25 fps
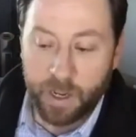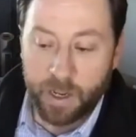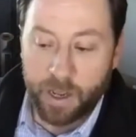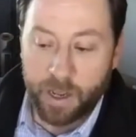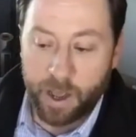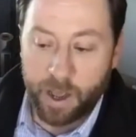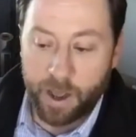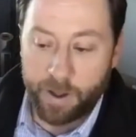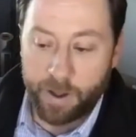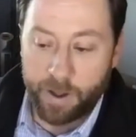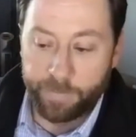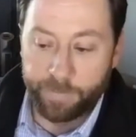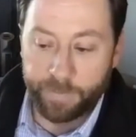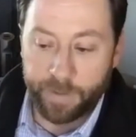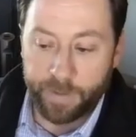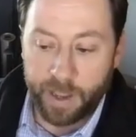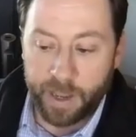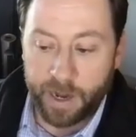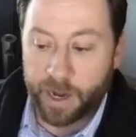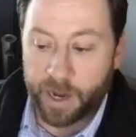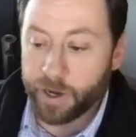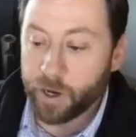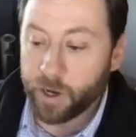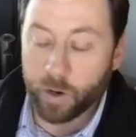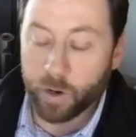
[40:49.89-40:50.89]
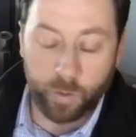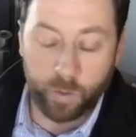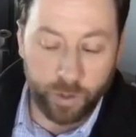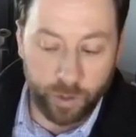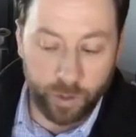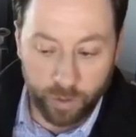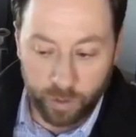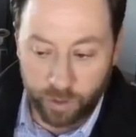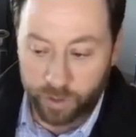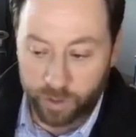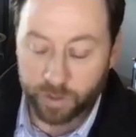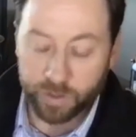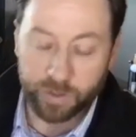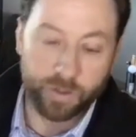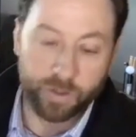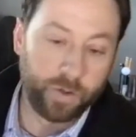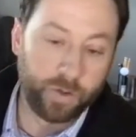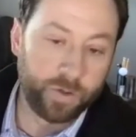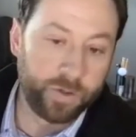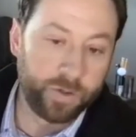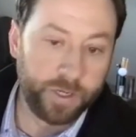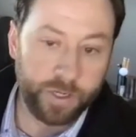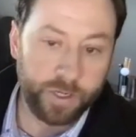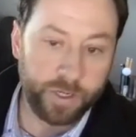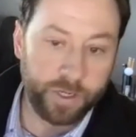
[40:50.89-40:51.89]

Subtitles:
And I know when you were consulting,